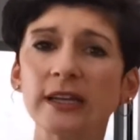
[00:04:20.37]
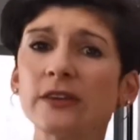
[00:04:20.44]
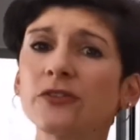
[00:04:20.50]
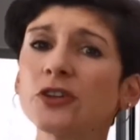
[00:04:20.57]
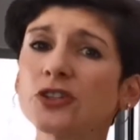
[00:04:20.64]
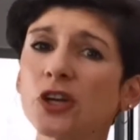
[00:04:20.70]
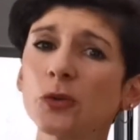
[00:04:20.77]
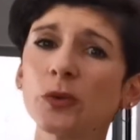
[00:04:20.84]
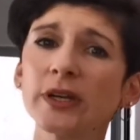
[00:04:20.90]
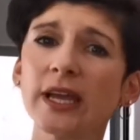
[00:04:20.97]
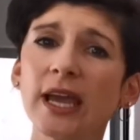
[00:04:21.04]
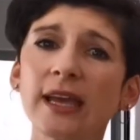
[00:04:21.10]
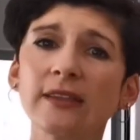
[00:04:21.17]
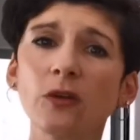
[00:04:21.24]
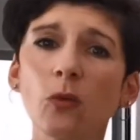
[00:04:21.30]
If you don't want to
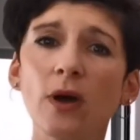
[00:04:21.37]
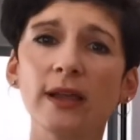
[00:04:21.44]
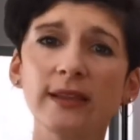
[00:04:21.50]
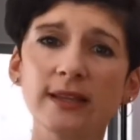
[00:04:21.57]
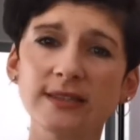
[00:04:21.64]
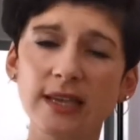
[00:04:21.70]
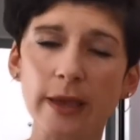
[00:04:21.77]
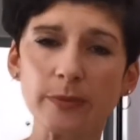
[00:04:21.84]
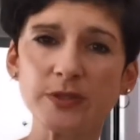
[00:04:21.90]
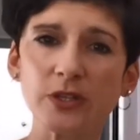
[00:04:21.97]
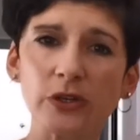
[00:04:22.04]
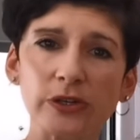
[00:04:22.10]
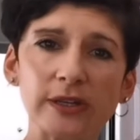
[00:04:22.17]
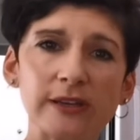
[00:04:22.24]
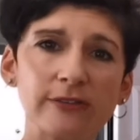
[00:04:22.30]
add the wine, that's
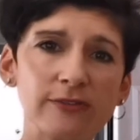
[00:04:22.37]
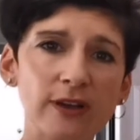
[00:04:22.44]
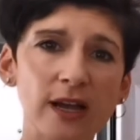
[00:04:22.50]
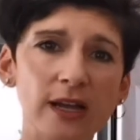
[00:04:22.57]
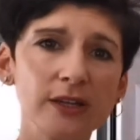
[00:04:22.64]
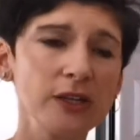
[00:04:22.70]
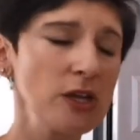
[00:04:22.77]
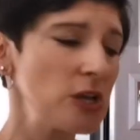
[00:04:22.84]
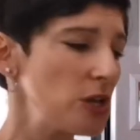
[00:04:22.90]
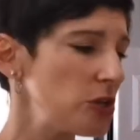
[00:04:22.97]
absolutely fine.